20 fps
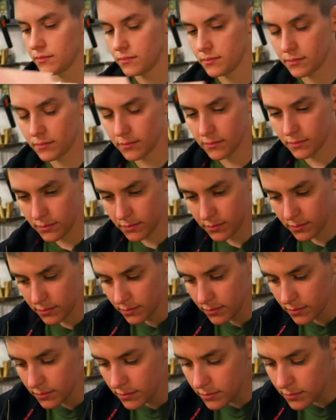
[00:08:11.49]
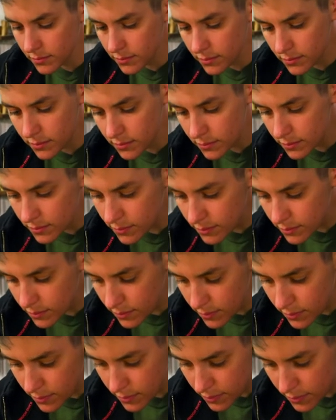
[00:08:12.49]

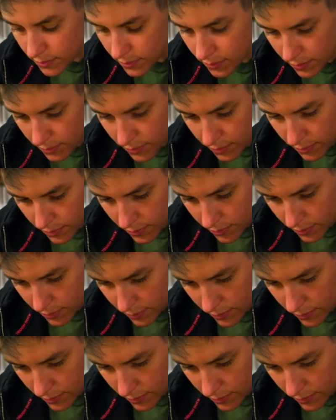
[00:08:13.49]
[no speech]